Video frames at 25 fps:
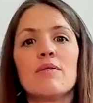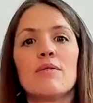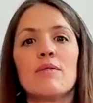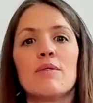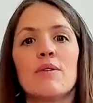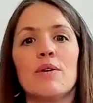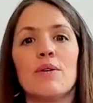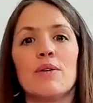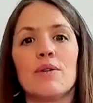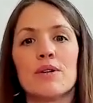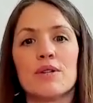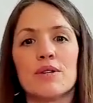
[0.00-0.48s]

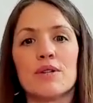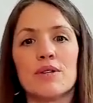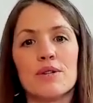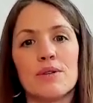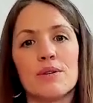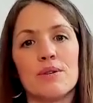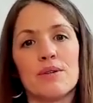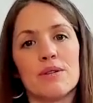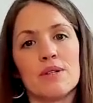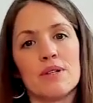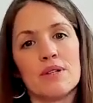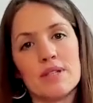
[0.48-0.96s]
roll the
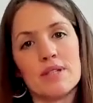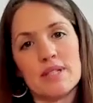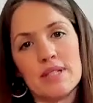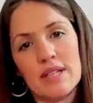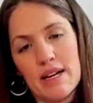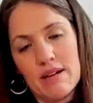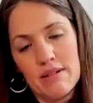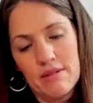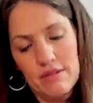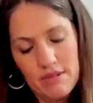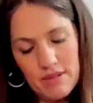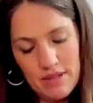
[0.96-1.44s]
shoulders
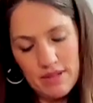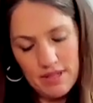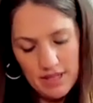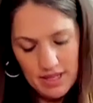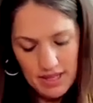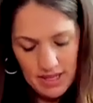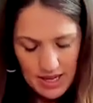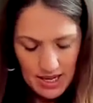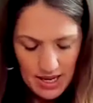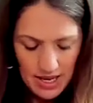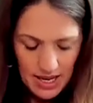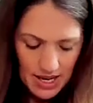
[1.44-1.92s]
out,
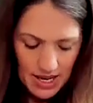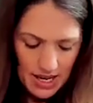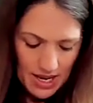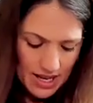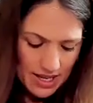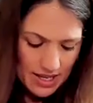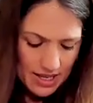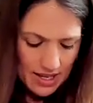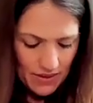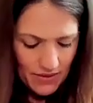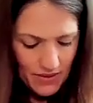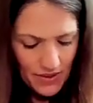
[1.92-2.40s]

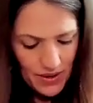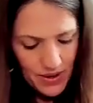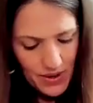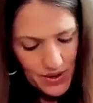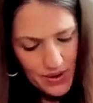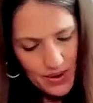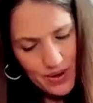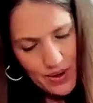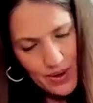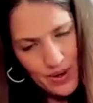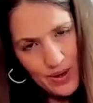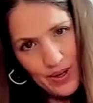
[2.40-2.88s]
and give your
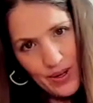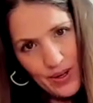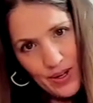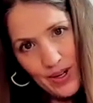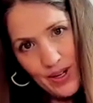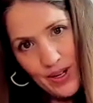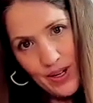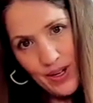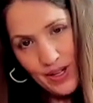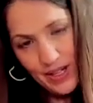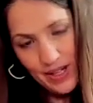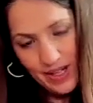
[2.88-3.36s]

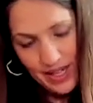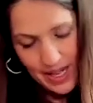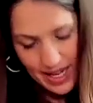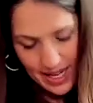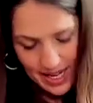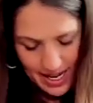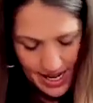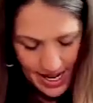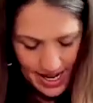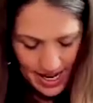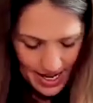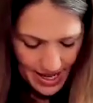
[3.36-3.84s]
whole
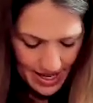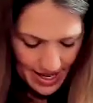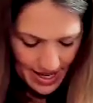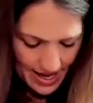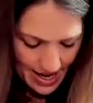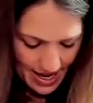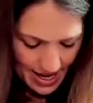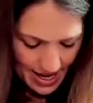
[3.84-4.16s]
head and